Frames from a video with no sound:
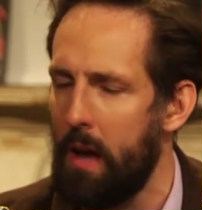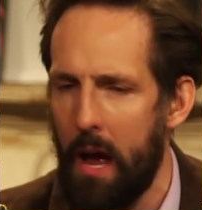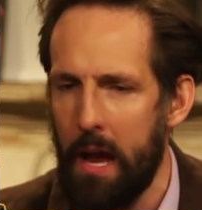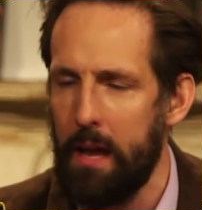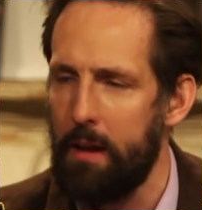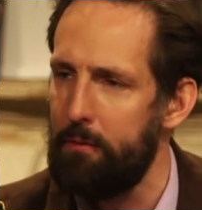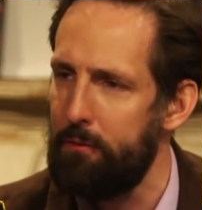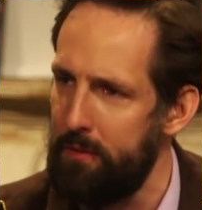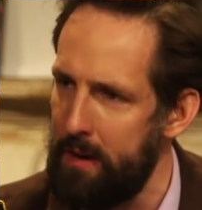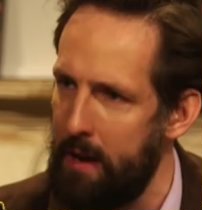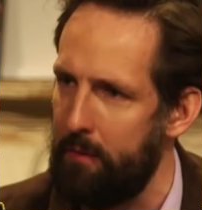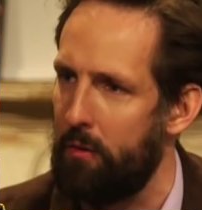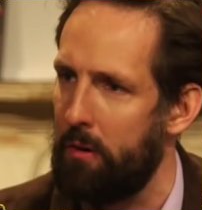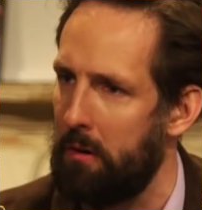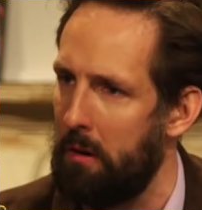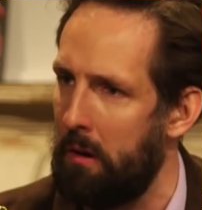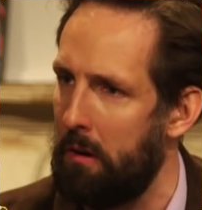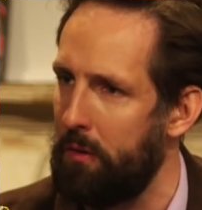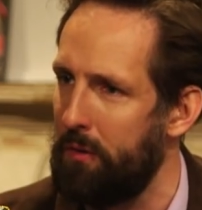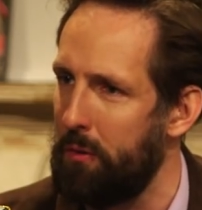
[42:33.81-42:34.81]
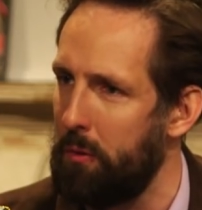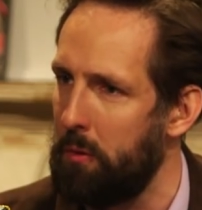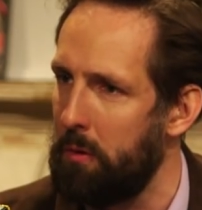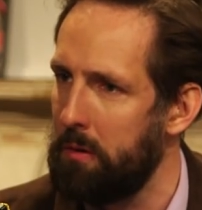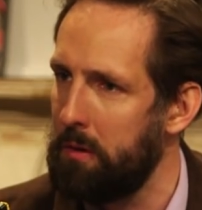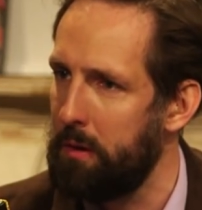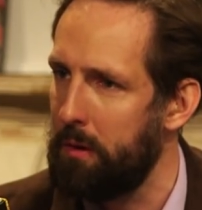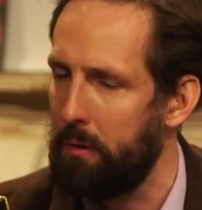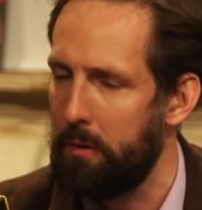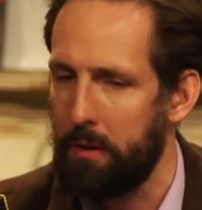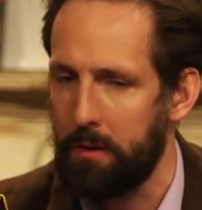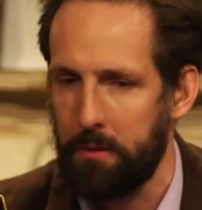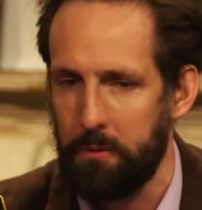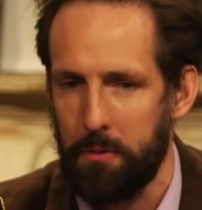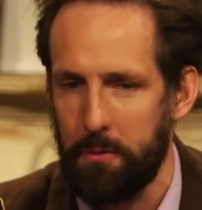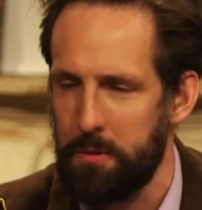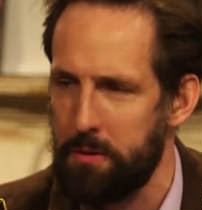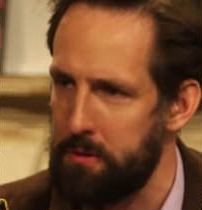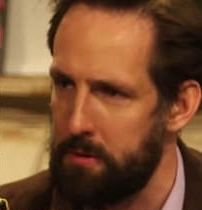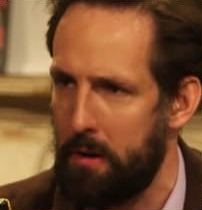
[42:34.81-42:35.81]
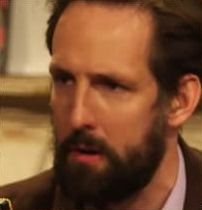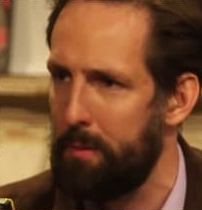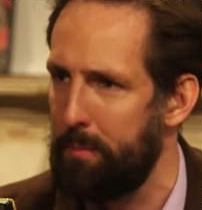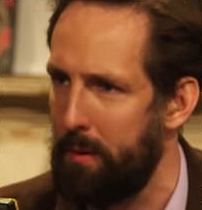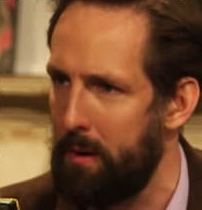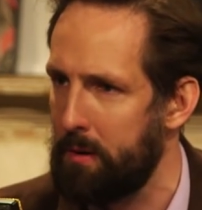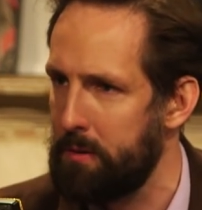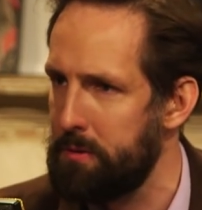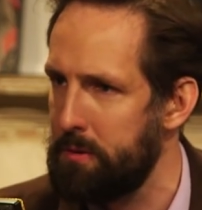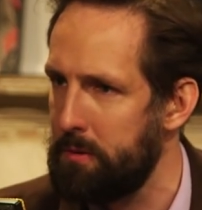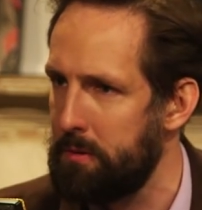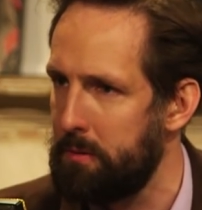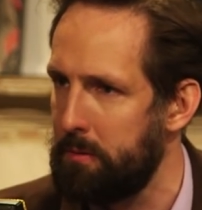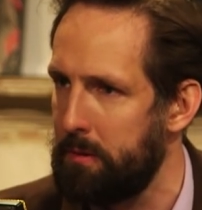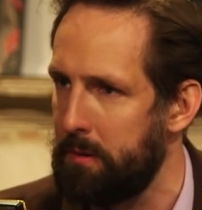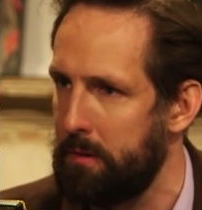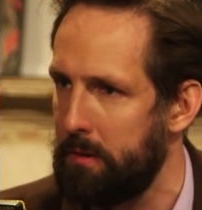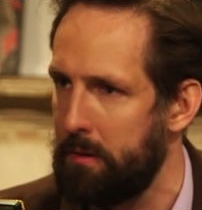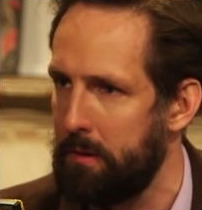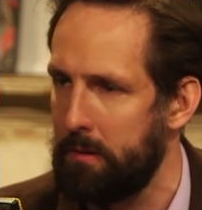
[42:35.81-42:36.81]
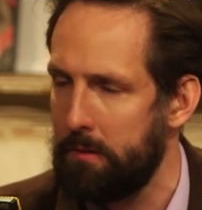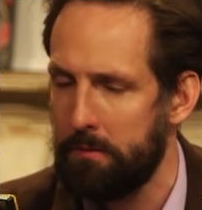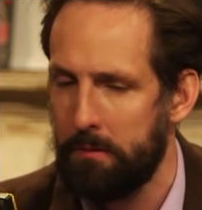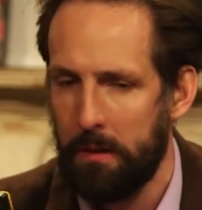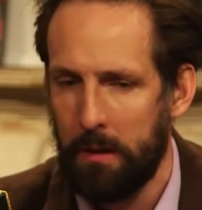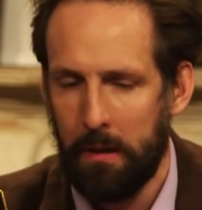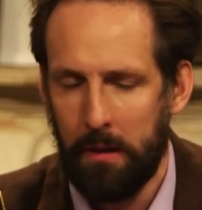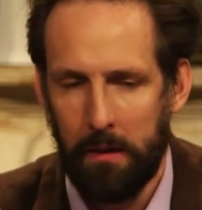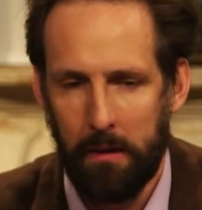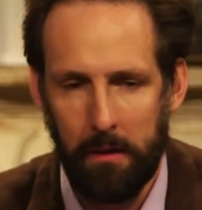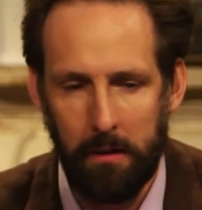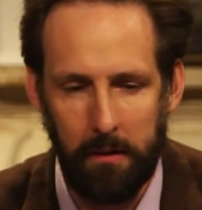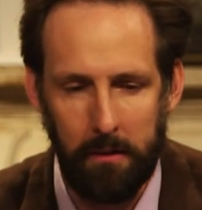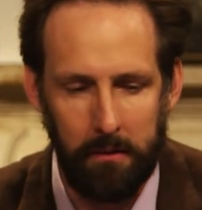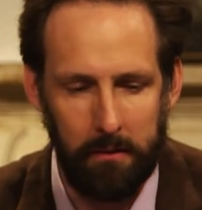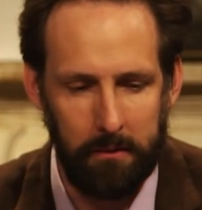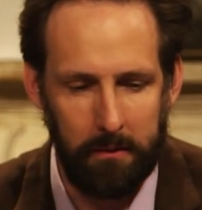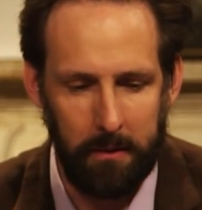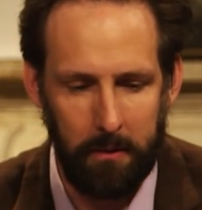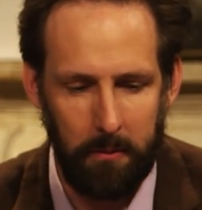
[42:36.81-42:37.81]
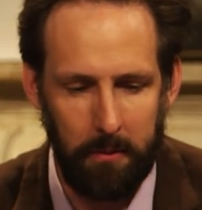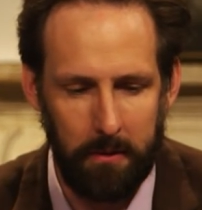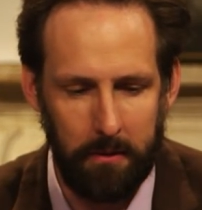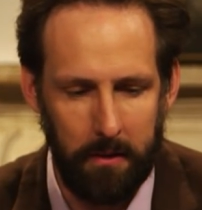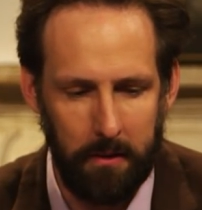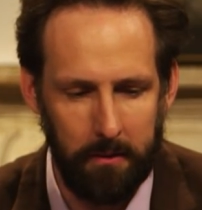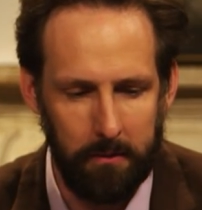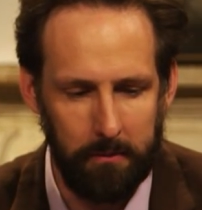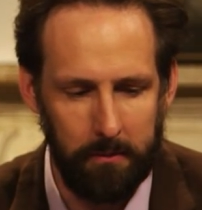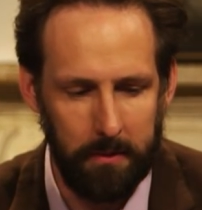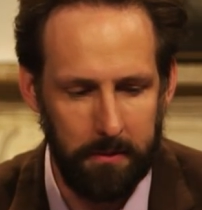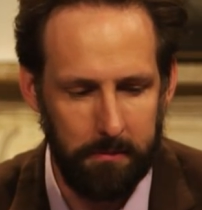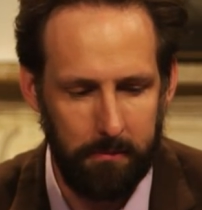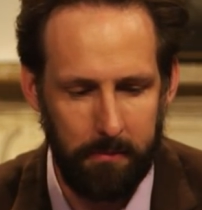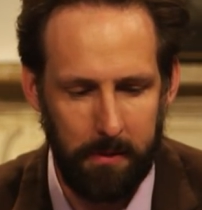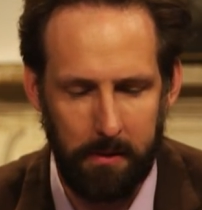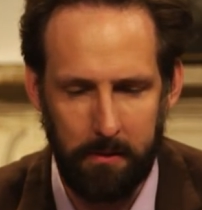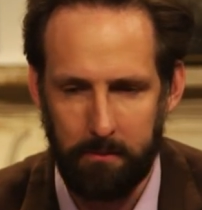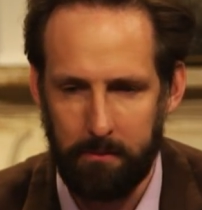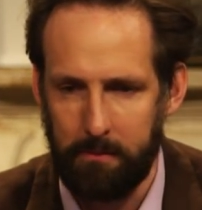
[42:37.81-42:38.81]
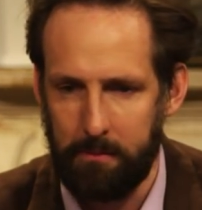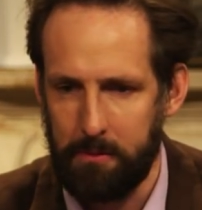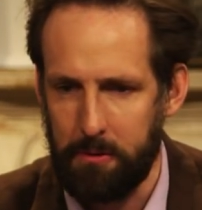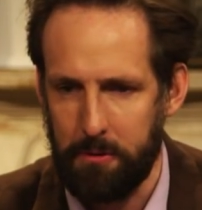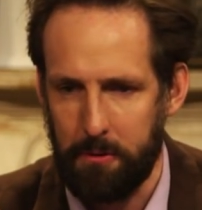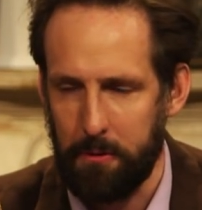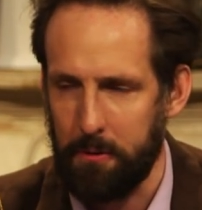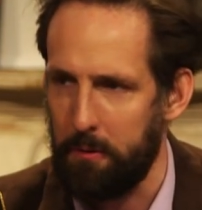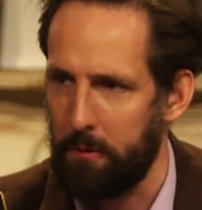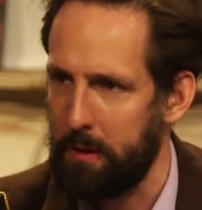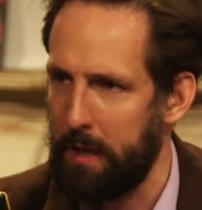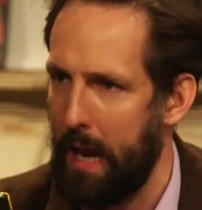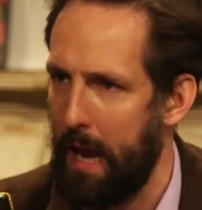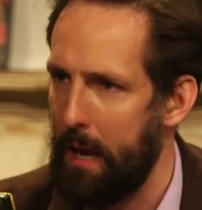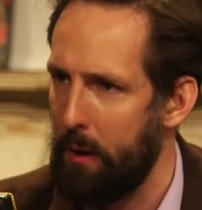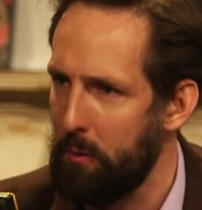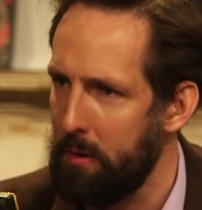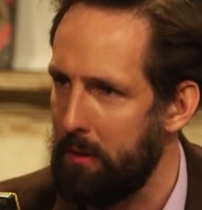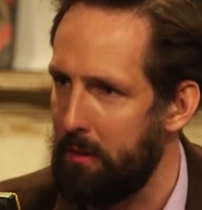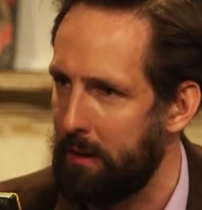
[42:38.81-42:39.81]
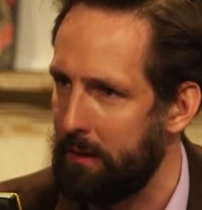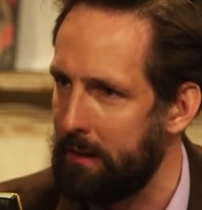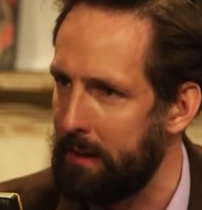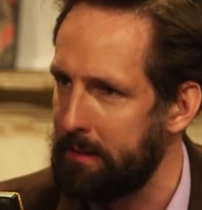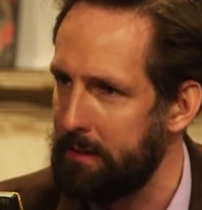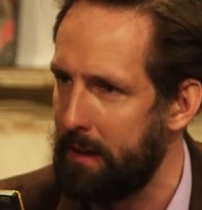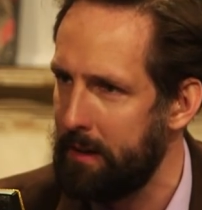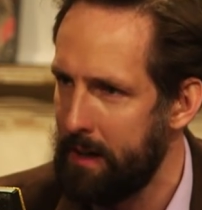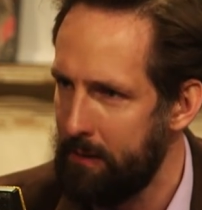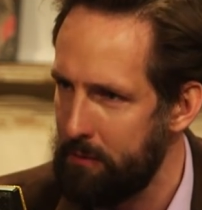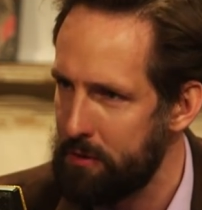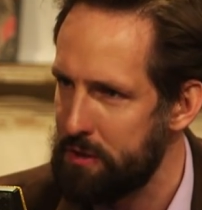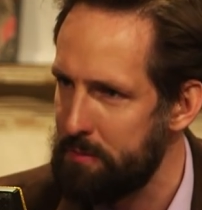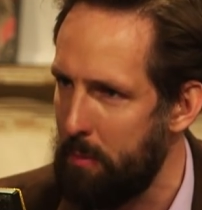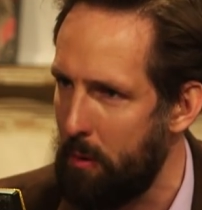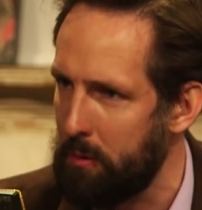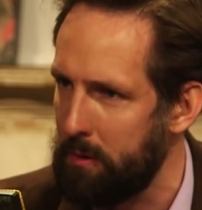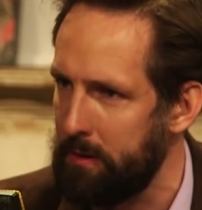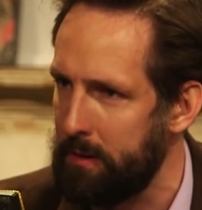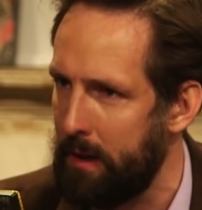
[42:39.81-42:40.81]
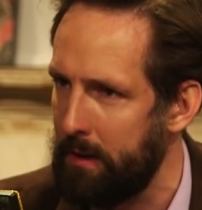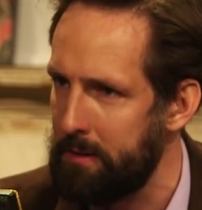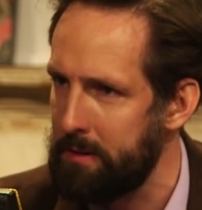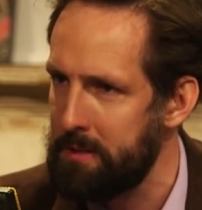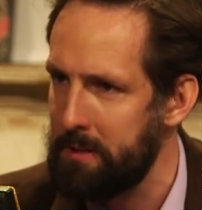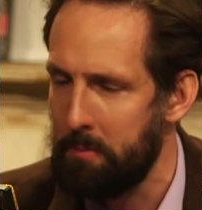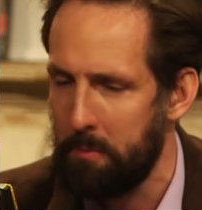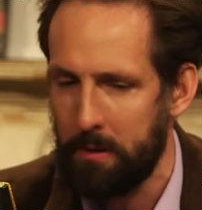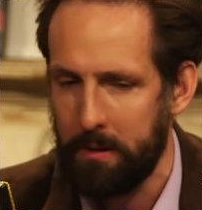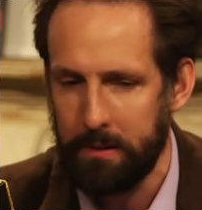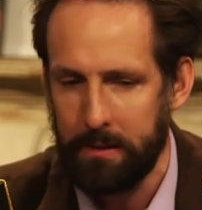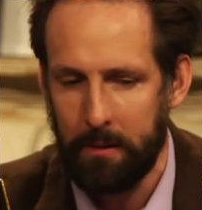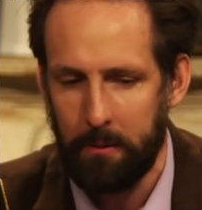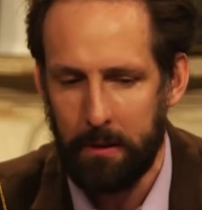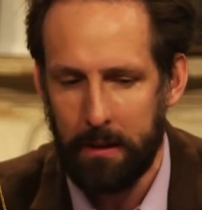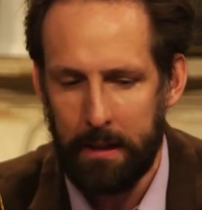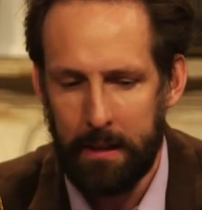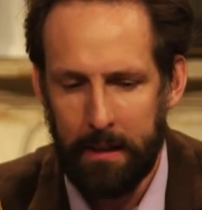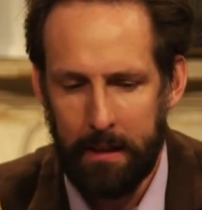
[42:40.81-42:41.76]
I have never gone to to a Starbucks or to a Circle K or anything like that. Never spoken down to someone like that way.